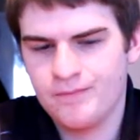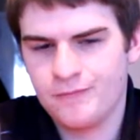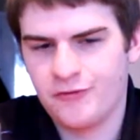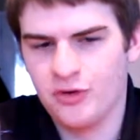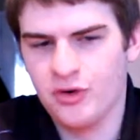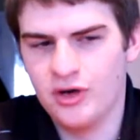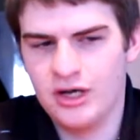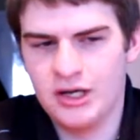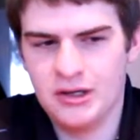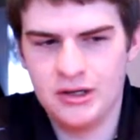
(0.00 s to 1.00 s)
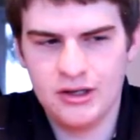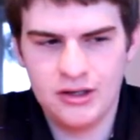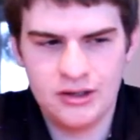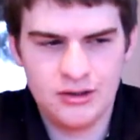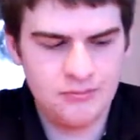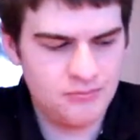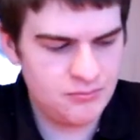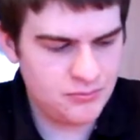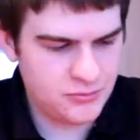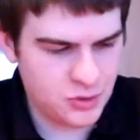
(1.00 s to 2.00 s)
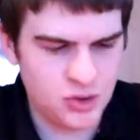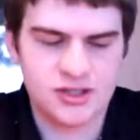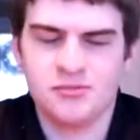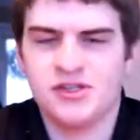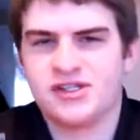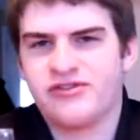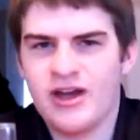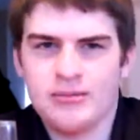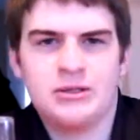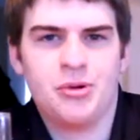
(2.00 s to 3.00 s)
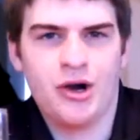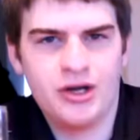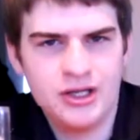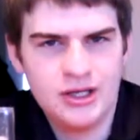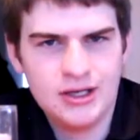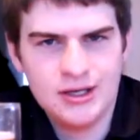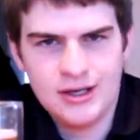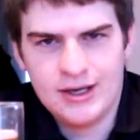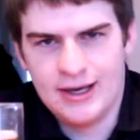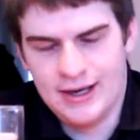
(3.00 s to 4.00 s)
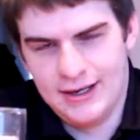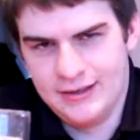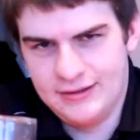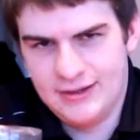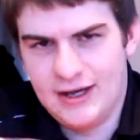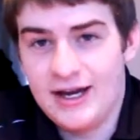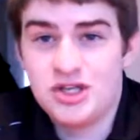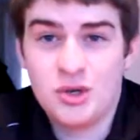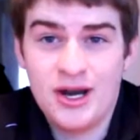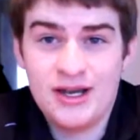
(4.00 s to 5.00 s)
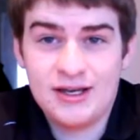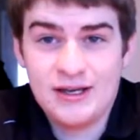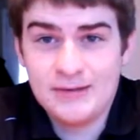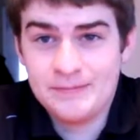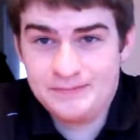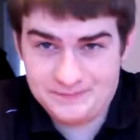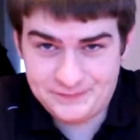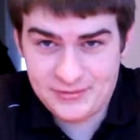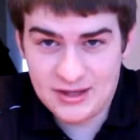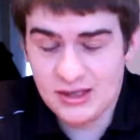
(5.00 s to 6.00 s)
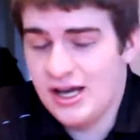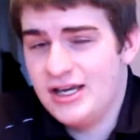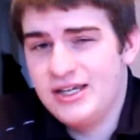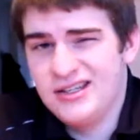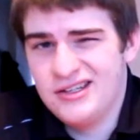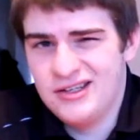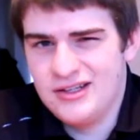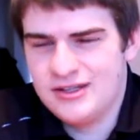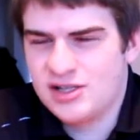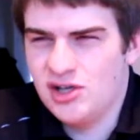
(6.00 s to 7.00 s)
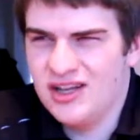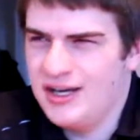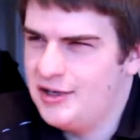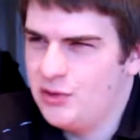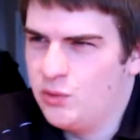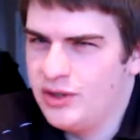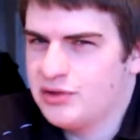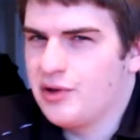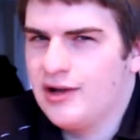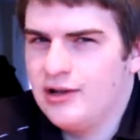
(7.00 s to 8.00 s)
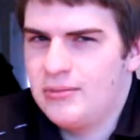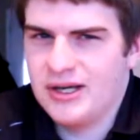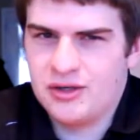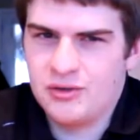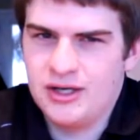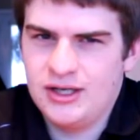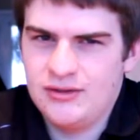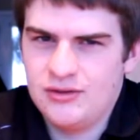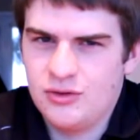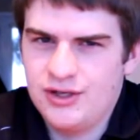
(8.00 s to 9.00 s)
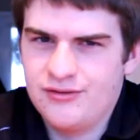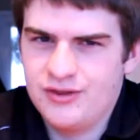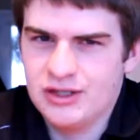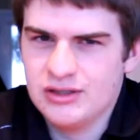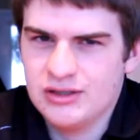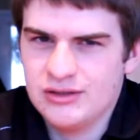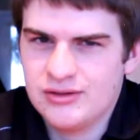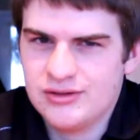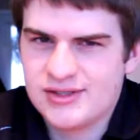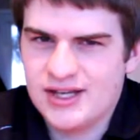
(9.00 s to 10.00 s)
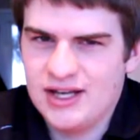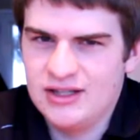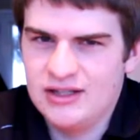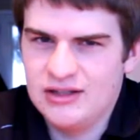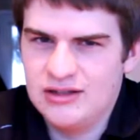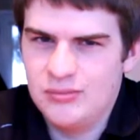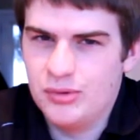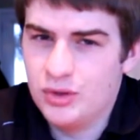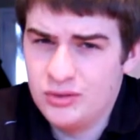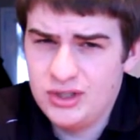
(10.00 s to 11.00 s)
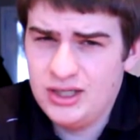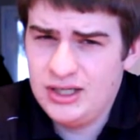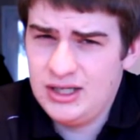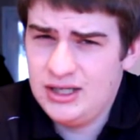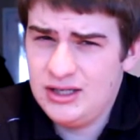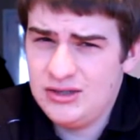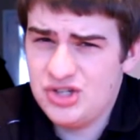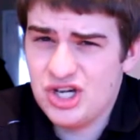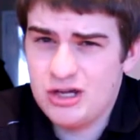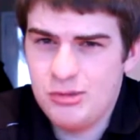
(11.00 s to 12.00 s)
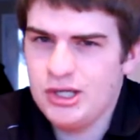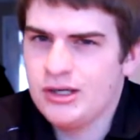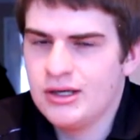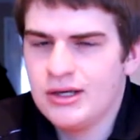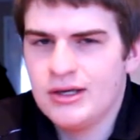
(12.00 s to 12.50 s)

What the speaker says: for Christmas family party, and I drank Lion. It's called Lion Winter Ale by Granville's Island Brewery, GIB.